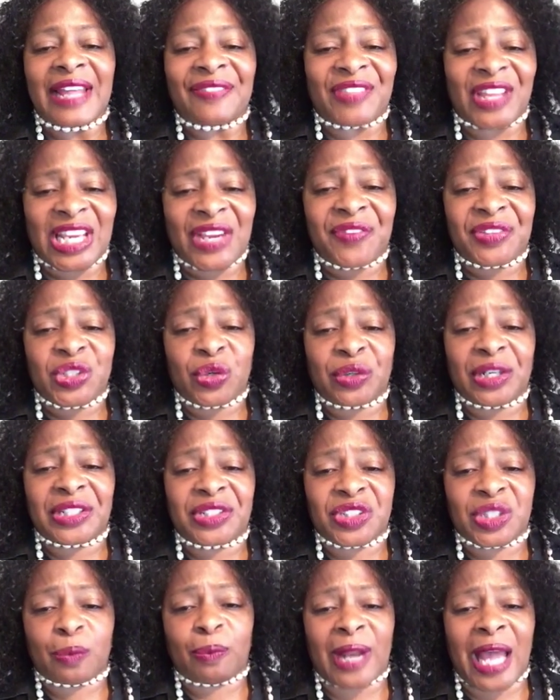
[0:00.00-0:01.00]
Thank you for tuning
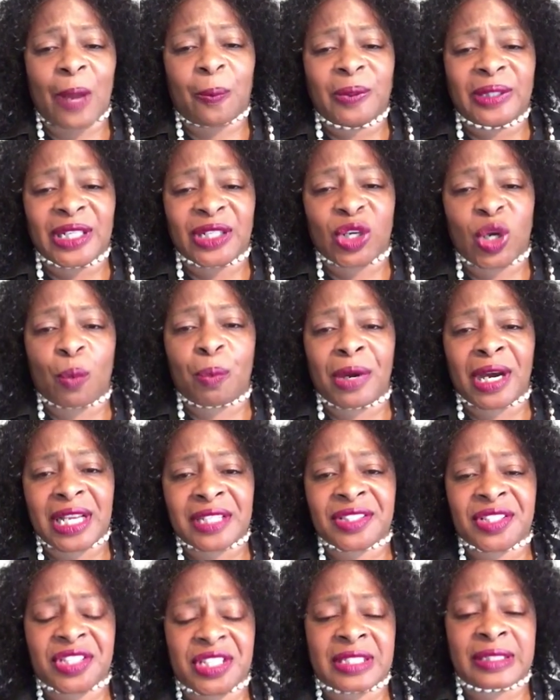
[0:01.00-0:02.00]
into the Black Political
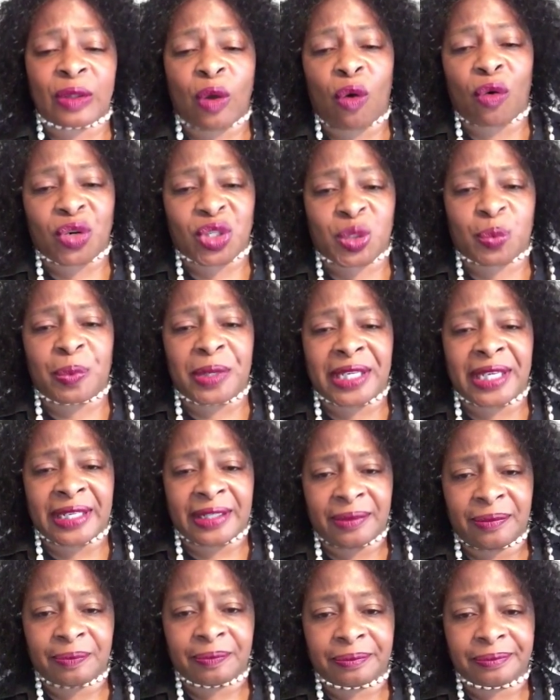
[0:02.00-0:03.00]
Buzz. This is Laura
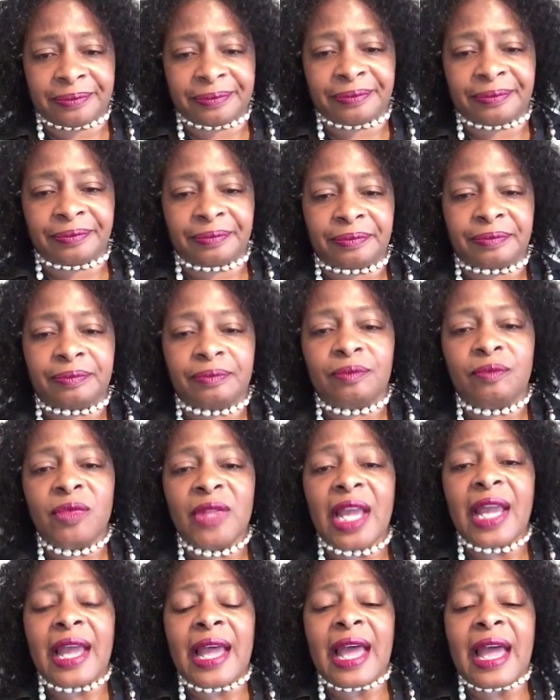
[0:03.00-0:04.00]
speaking.
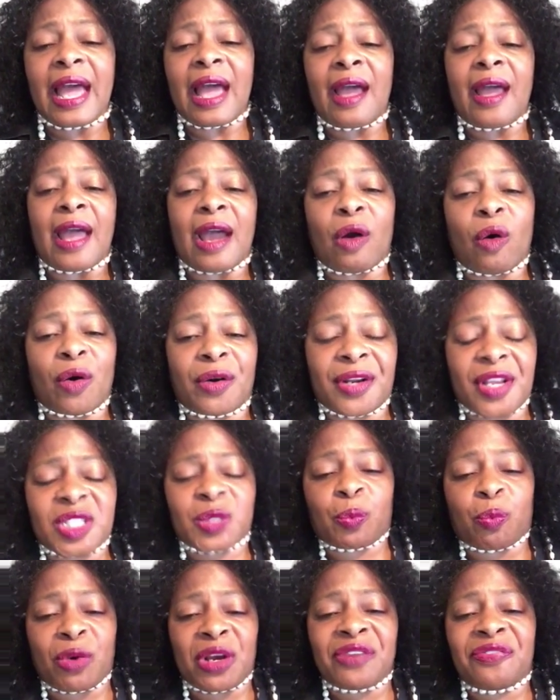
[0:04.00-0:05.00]
On
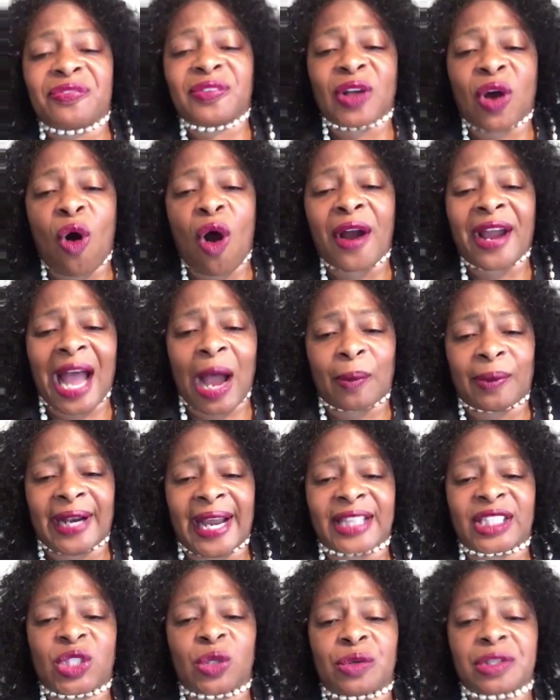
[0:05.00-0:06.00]
this brief vlog, I would
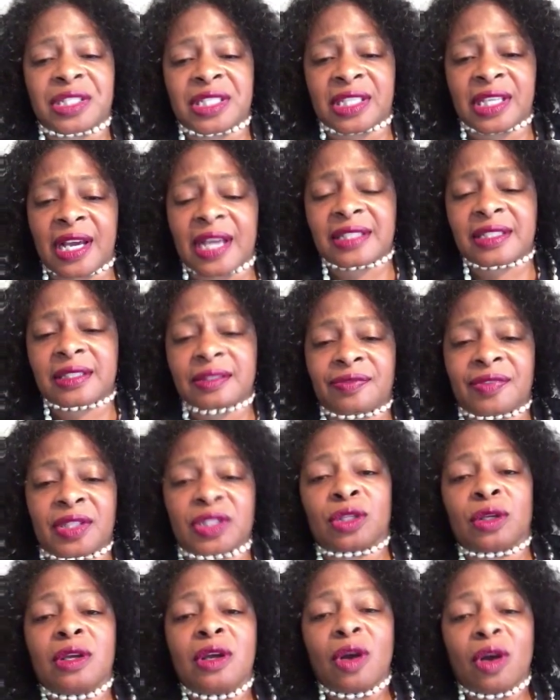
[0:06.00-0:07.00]
like to discuss
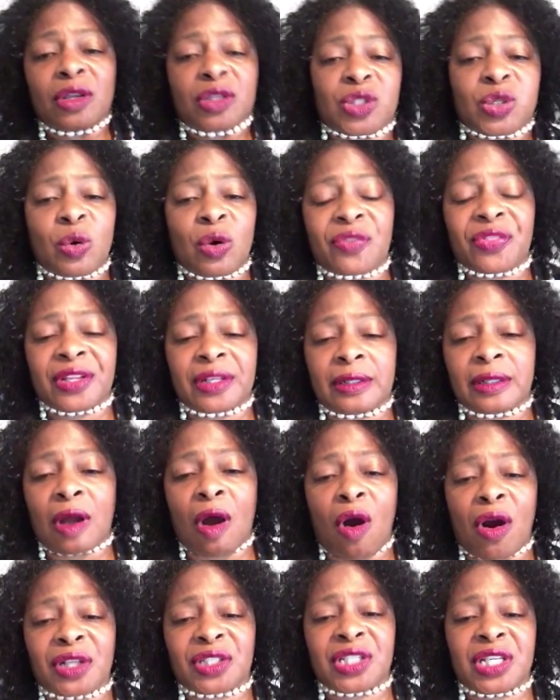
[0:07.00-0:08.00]
the two of the
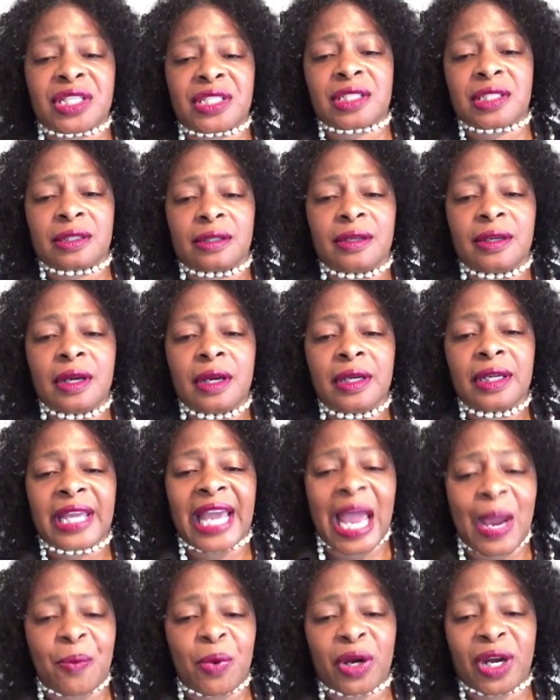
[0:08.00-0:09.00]
largest
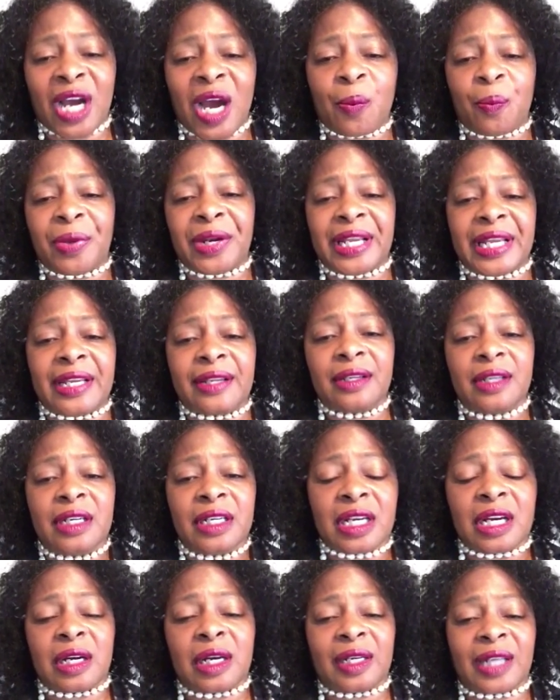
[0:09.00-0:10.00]
cable company
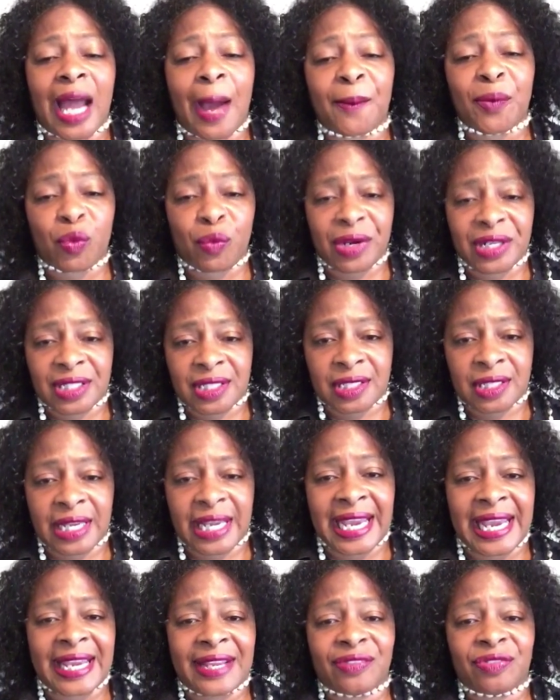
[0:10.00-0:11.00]
conglomerates
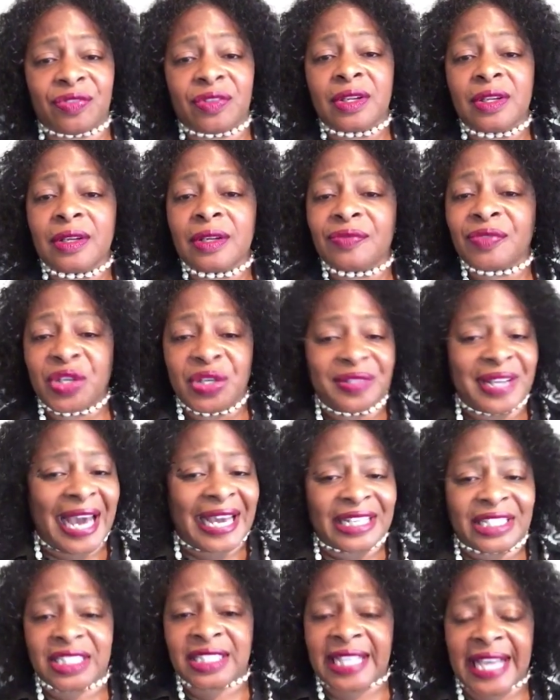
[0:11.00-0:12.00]
in the
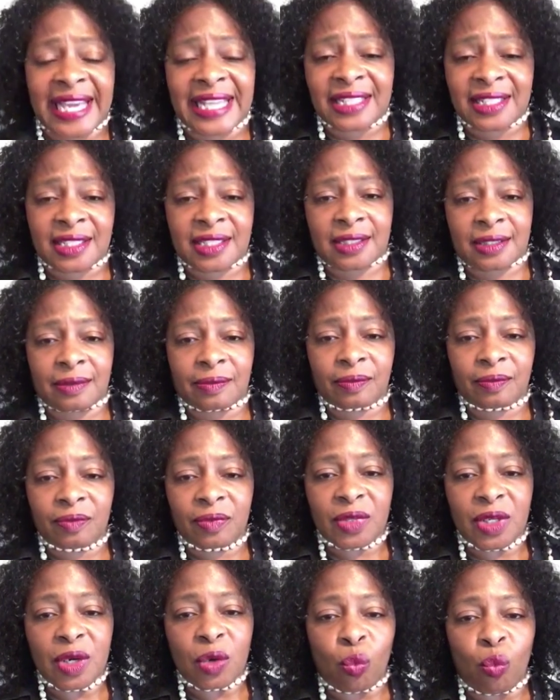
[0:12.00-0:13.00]
United States,
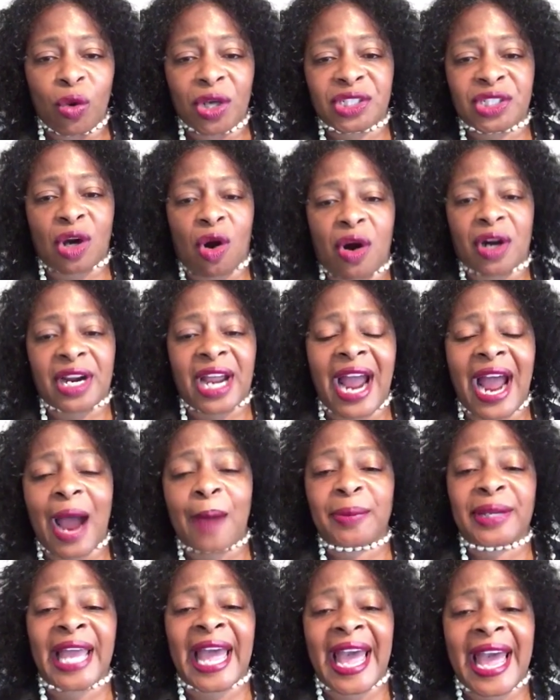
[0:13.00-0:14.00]
which are
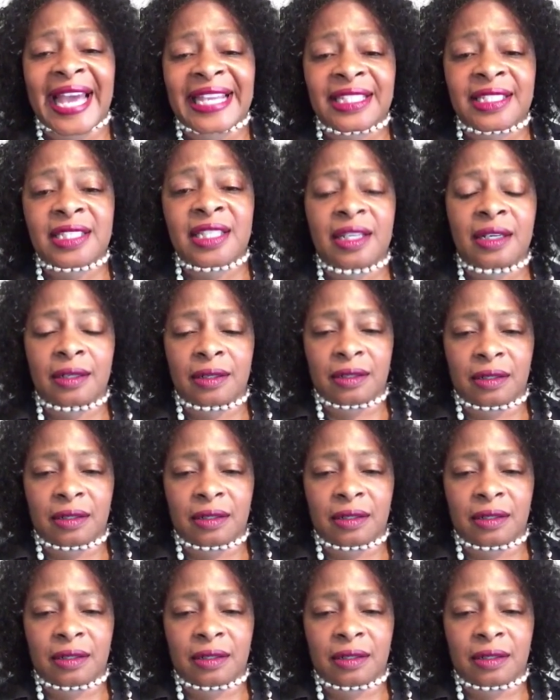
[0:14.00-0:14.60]
COMCAST,